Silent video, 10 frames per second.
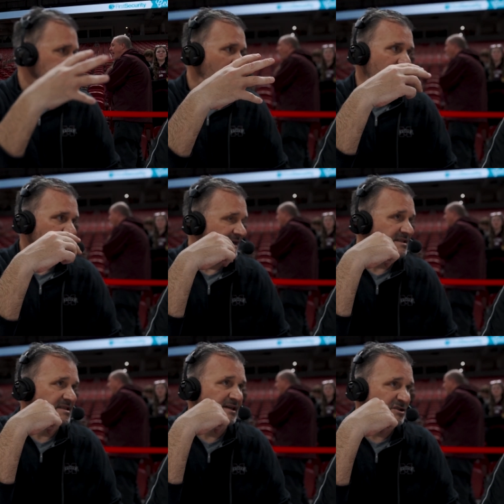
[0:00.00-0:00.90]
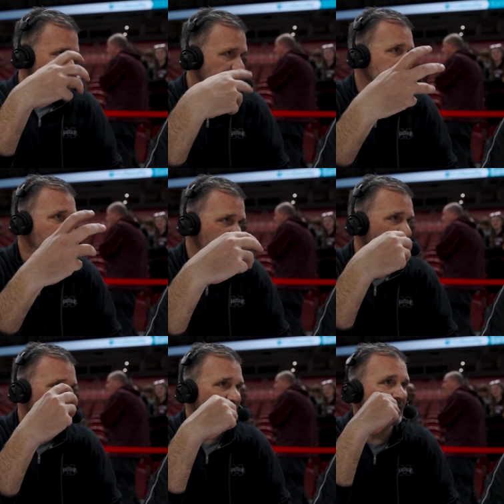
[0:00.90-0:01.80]
the ball against us. And we were
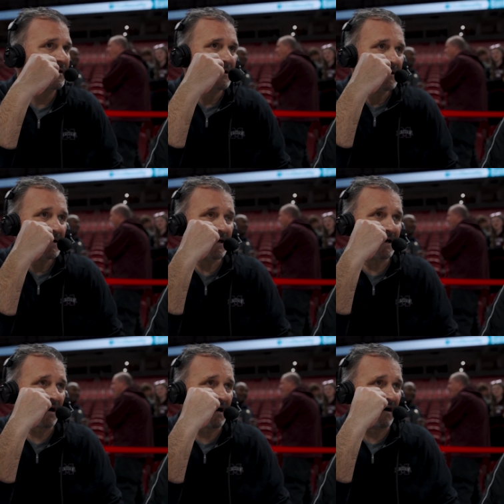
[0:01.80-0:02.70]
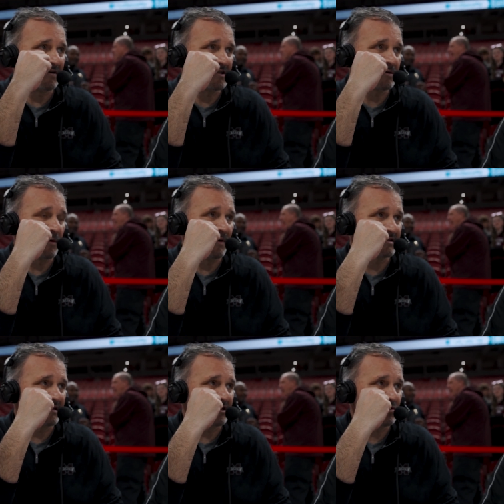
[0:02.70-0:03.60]
struggling uh, in our coverage. And we
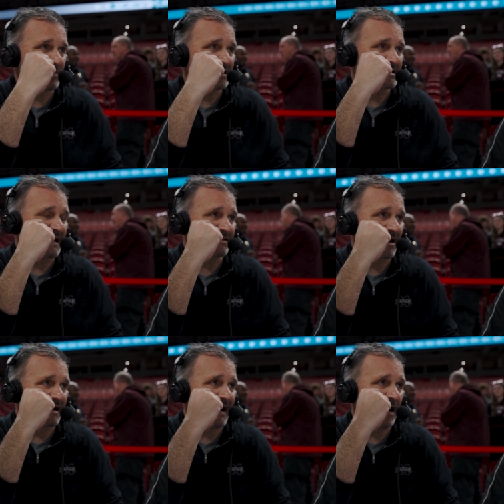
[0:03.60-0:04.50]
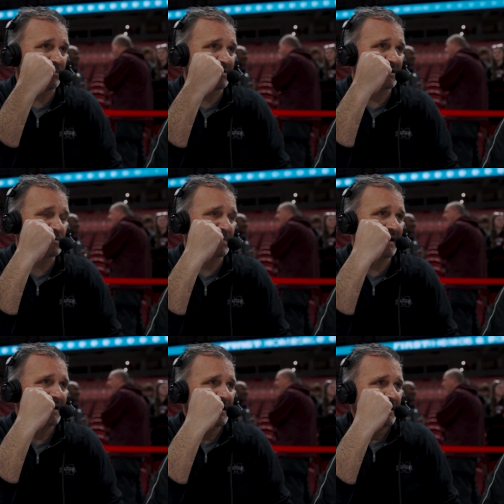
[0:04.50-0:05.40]
went to the switch, and I thought it helped us.
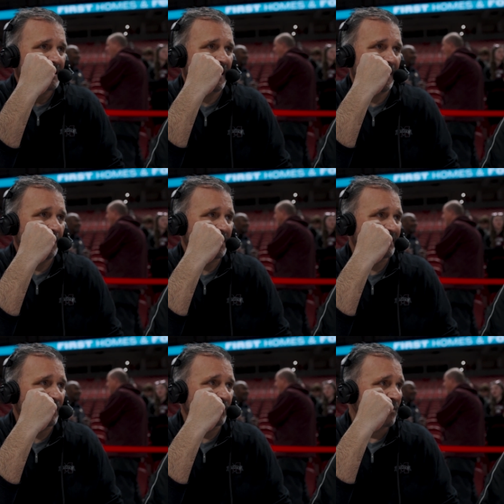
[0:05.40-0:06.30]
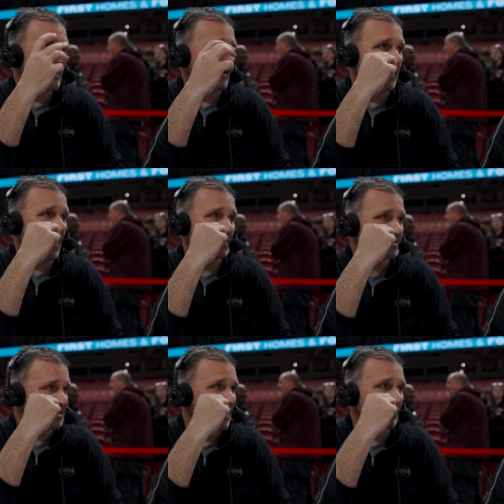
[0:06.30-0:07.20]
But, um, and then we went in the
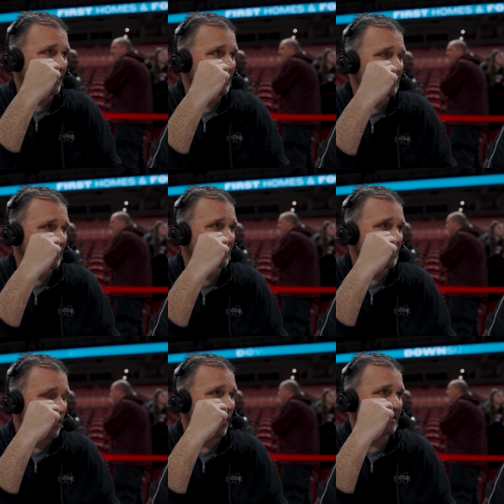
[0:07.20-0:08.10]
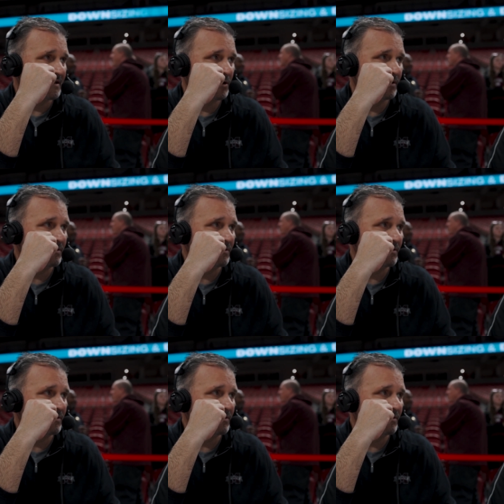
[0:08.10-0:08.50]
post, you know, like we, like we normally do.